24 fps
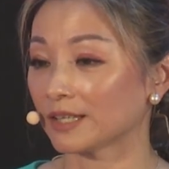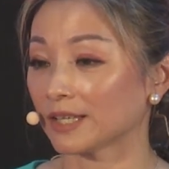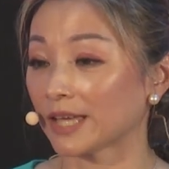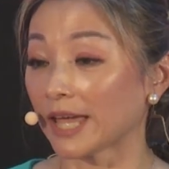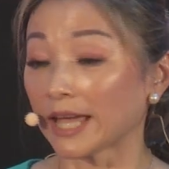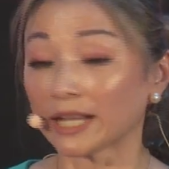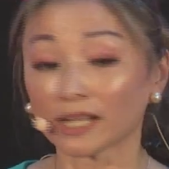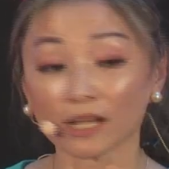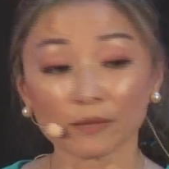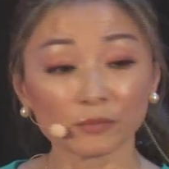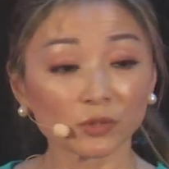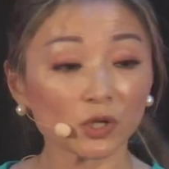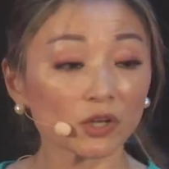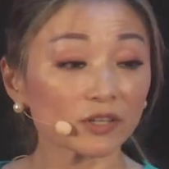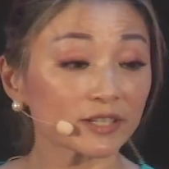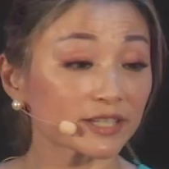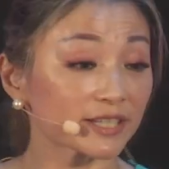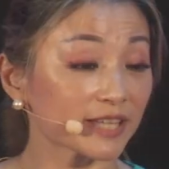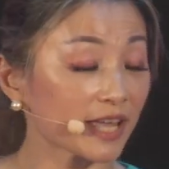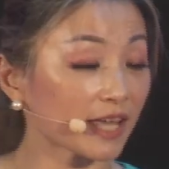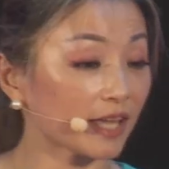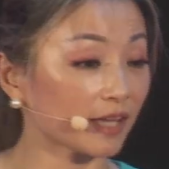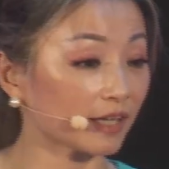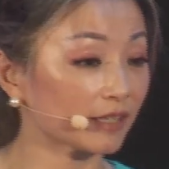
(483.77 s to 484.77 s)
And I'm not
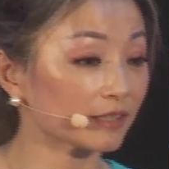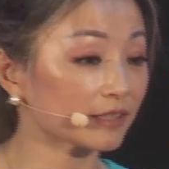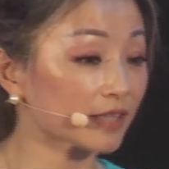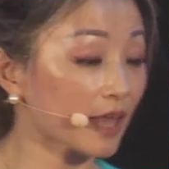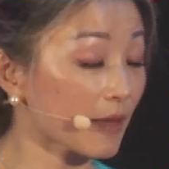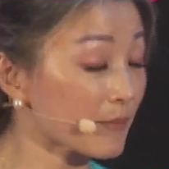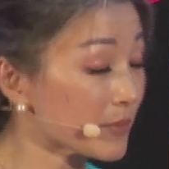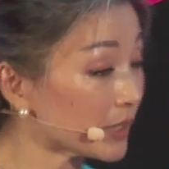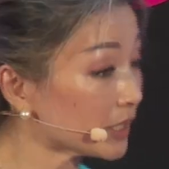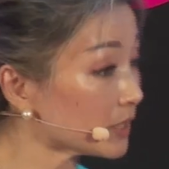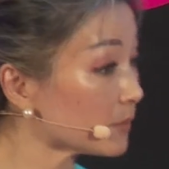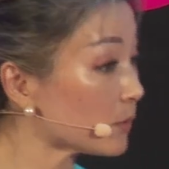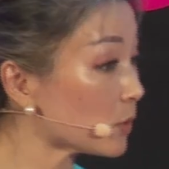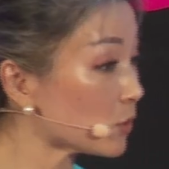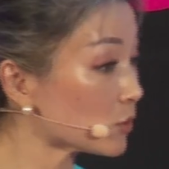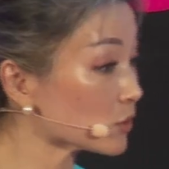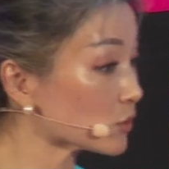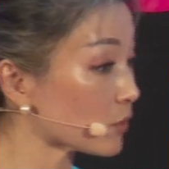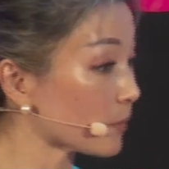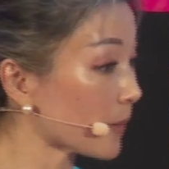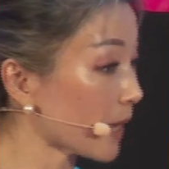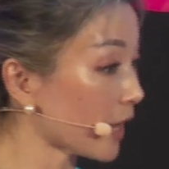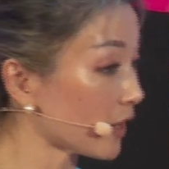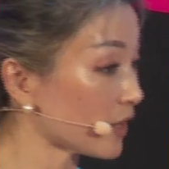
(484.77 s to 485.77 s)
saying that menopause
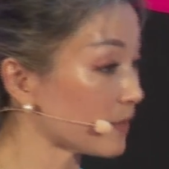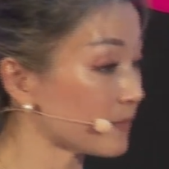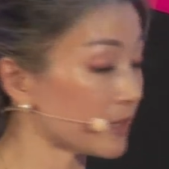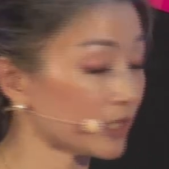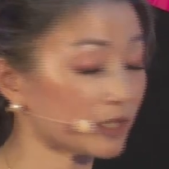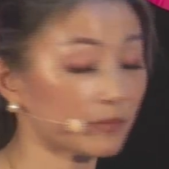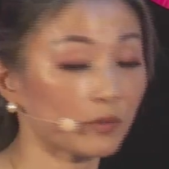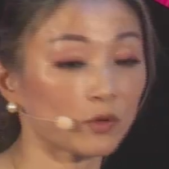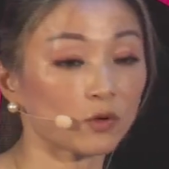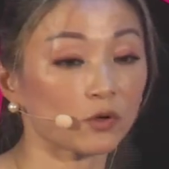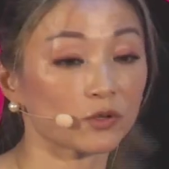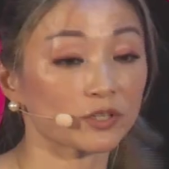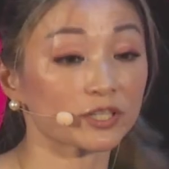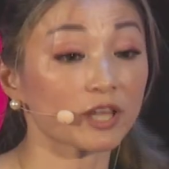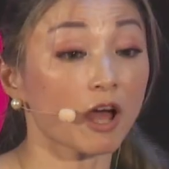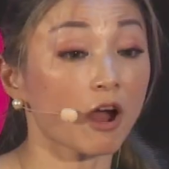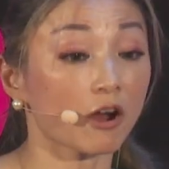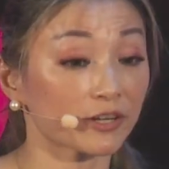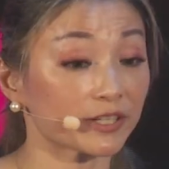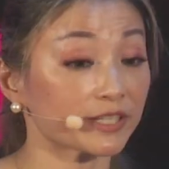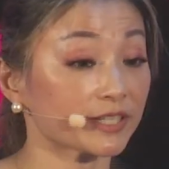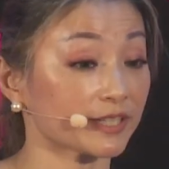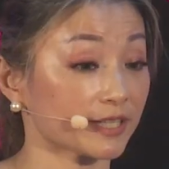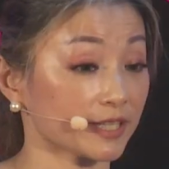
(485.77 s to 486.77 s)
or perimenopause
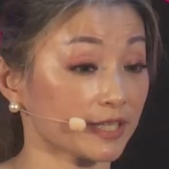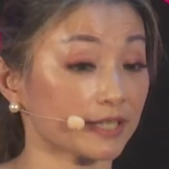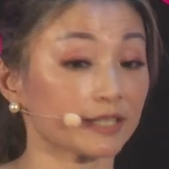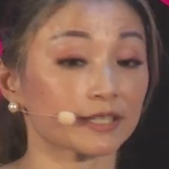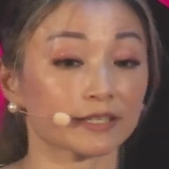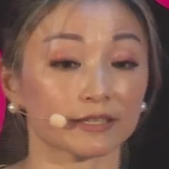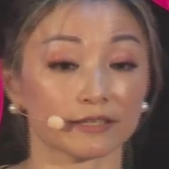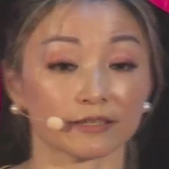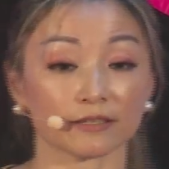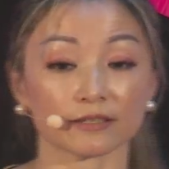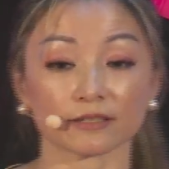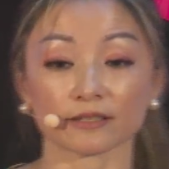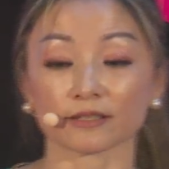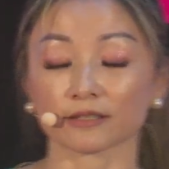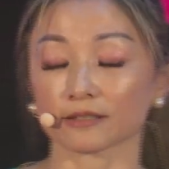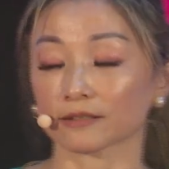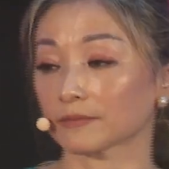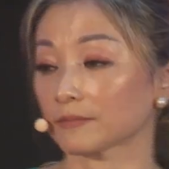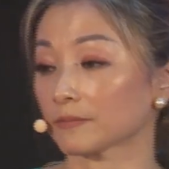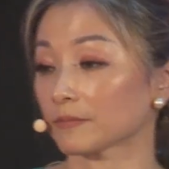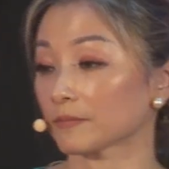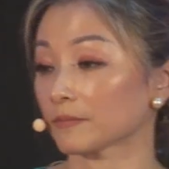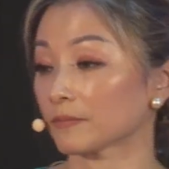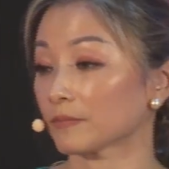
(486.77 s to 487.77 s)
are diseases,
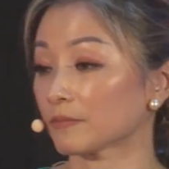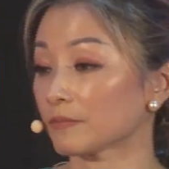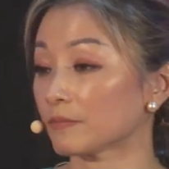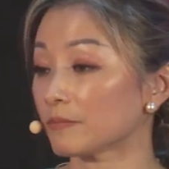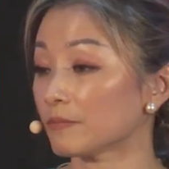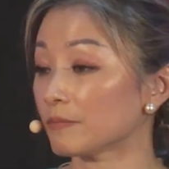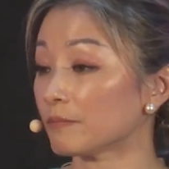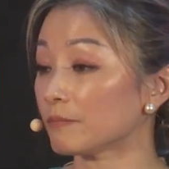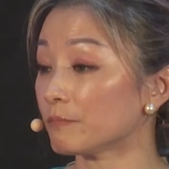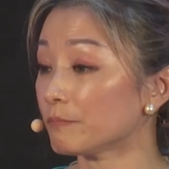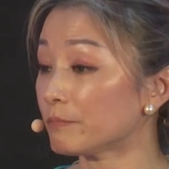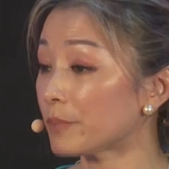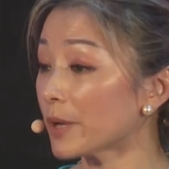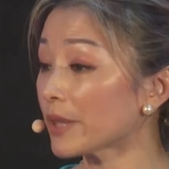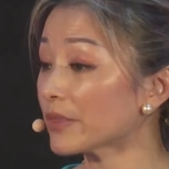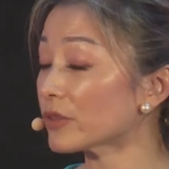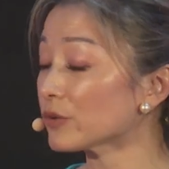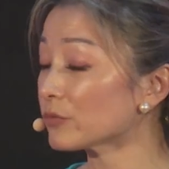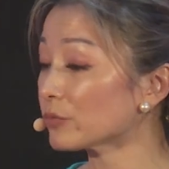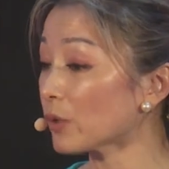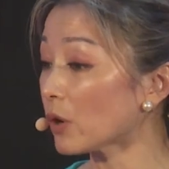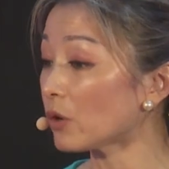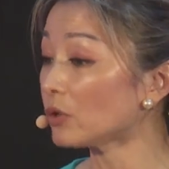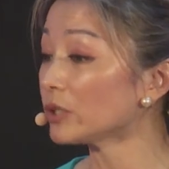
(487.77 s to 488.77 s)
but
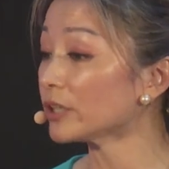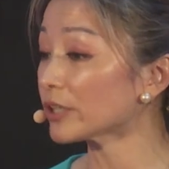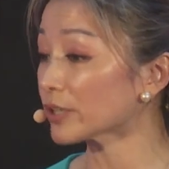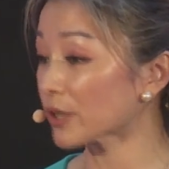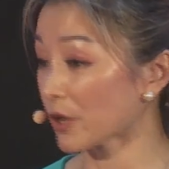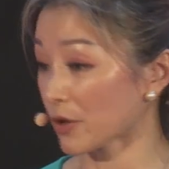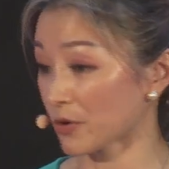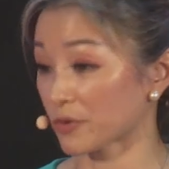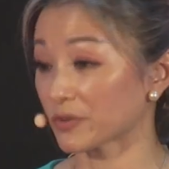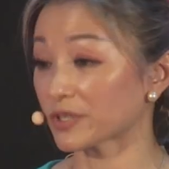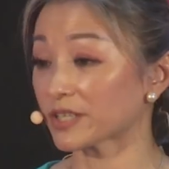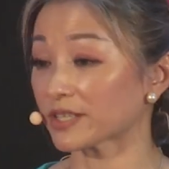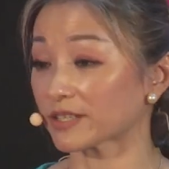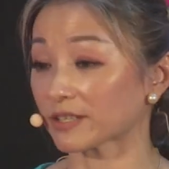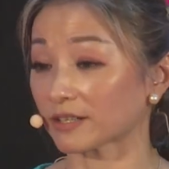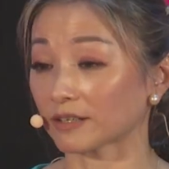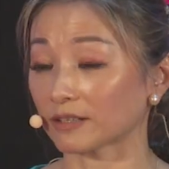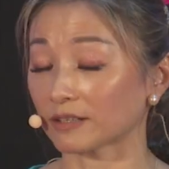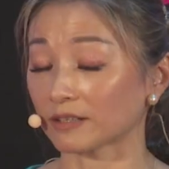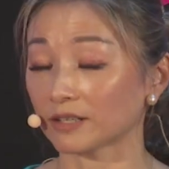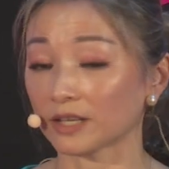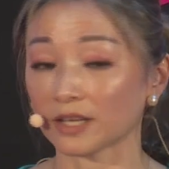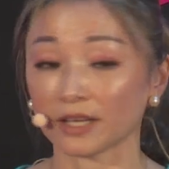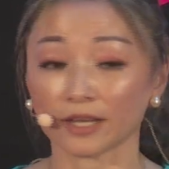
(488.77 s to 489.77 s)
the roller
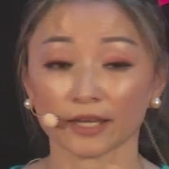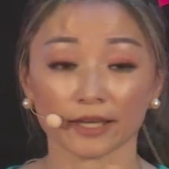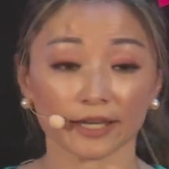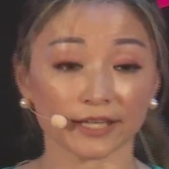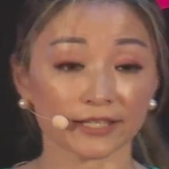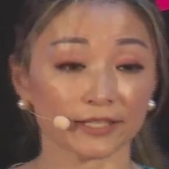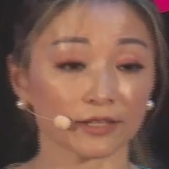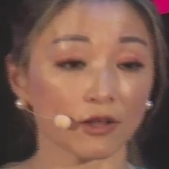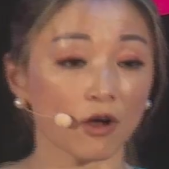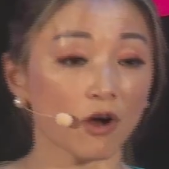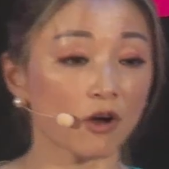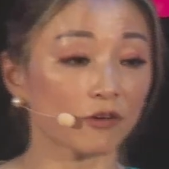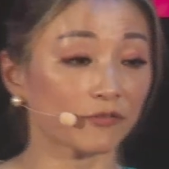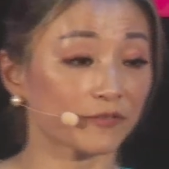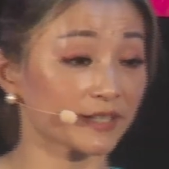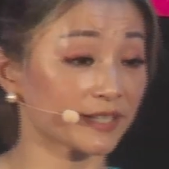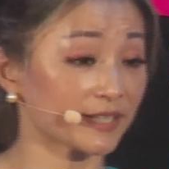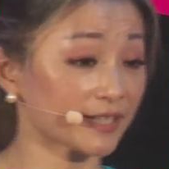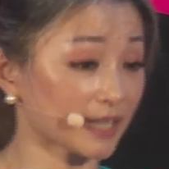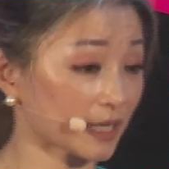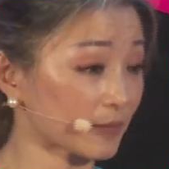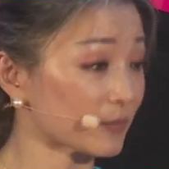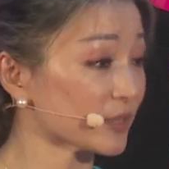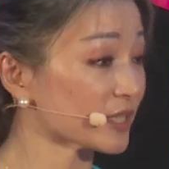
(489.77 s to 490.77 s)
coaster is often
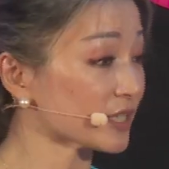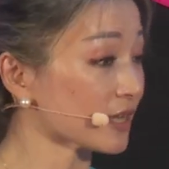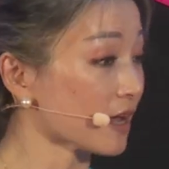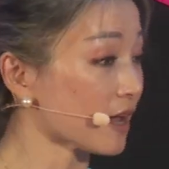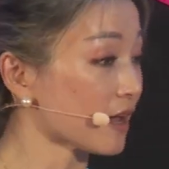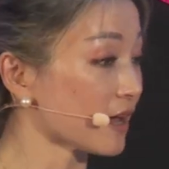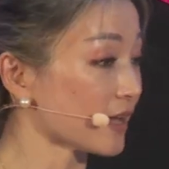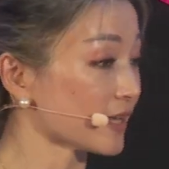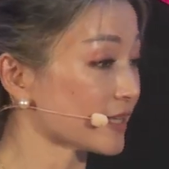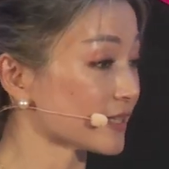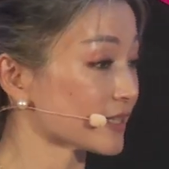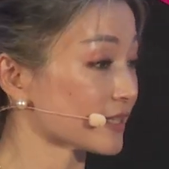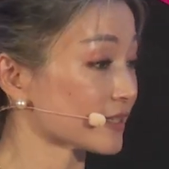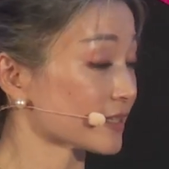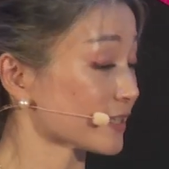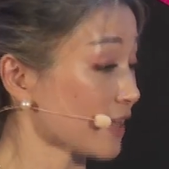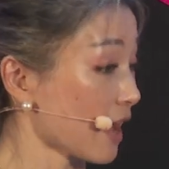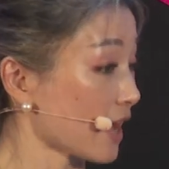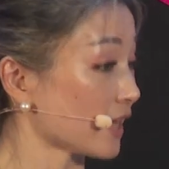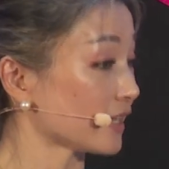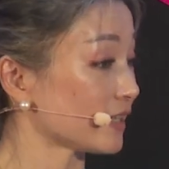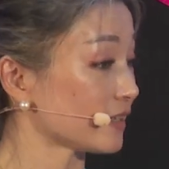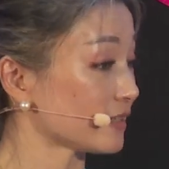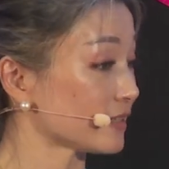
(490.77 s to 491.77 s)
stigmatized,
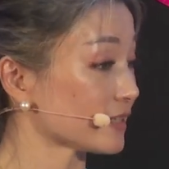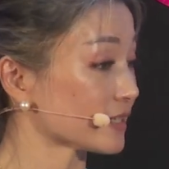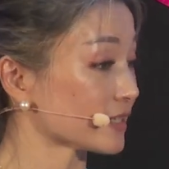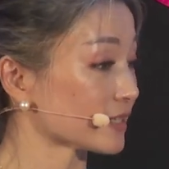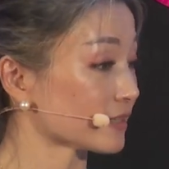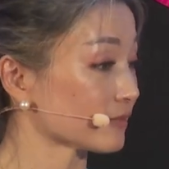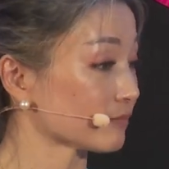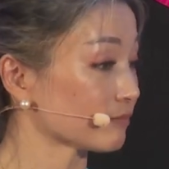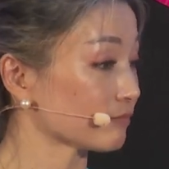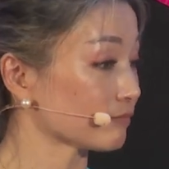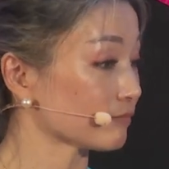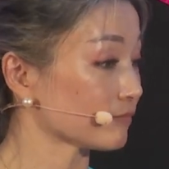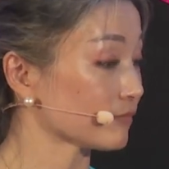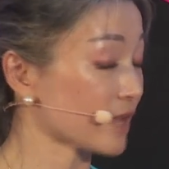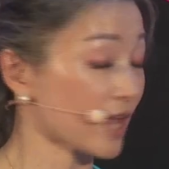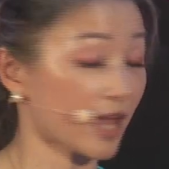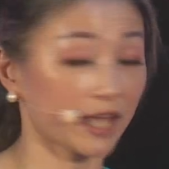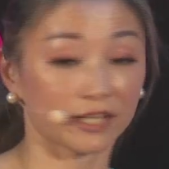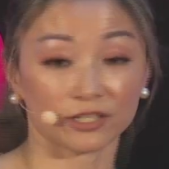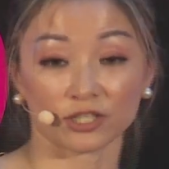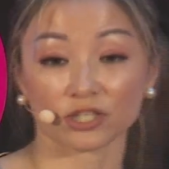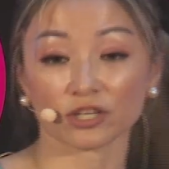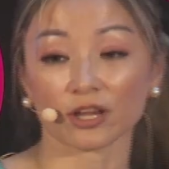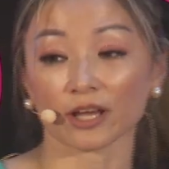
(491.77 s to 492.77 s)
silenced,
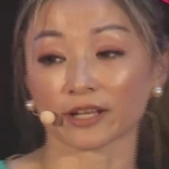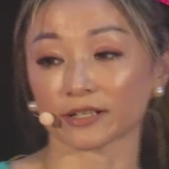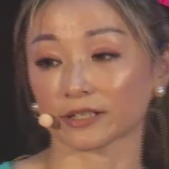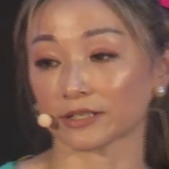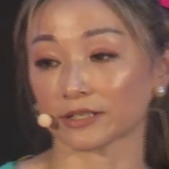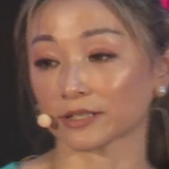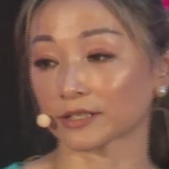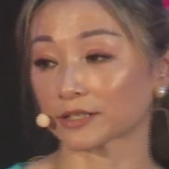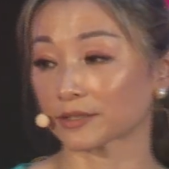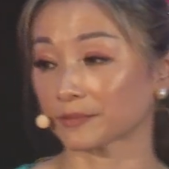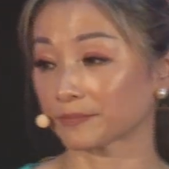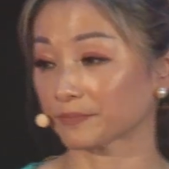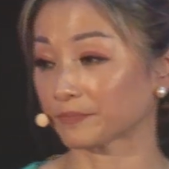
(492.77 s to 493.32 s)
and shunned.